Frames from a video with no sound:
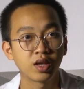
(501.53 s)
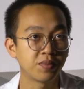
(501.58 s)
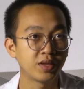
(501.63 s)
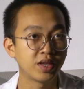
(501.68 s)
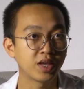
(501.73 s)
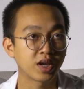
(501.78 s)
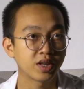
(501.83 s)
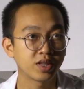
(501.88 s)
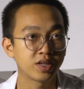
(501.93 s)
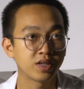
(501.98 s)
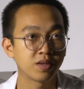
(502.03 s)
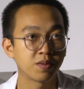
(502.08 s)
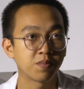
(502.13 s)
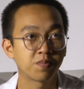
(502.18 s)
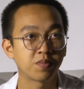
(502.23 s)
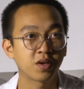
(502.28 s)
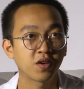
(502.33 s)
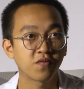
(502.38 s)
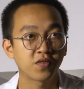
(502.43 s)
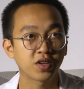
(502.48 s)

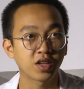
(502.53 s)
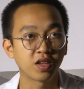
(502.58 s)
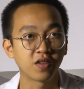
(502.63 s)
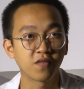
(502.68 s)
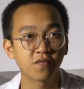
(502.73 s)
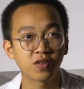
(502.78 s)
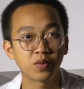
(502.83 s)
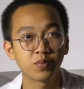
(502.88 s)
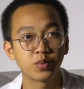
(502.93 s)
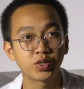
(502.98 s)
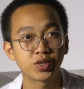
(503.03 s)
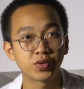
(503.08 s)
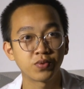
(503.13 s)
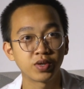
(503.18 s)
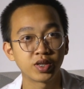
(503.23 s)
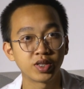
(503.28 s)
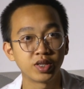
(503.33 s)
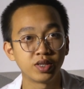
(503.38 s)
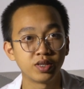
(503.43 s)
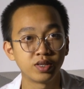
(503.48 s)
PID, pelvic
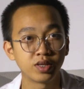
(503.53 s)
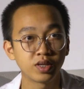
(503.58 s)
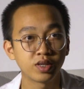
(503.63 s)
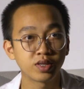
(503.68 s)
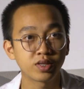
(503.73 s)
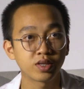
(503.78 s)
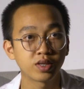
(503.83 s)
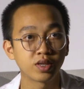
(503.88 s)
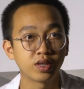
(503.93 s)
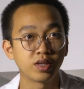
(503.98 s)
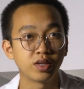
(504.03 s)
inflammatory disease,